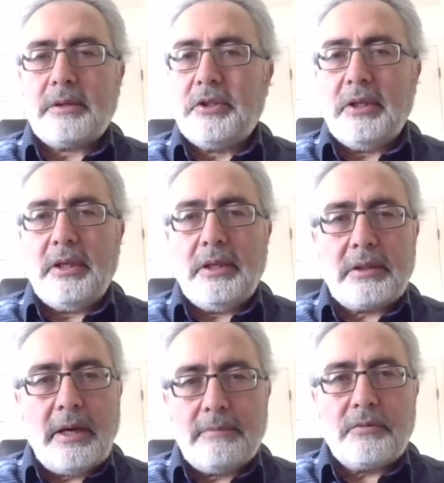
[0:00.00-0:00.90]
actually,
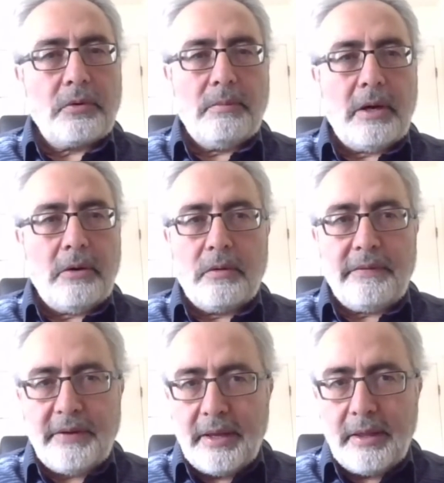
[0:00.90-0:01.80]
it comes from our
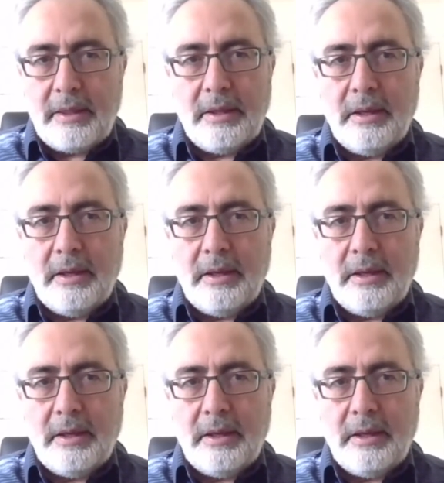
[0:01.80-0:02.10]
faith,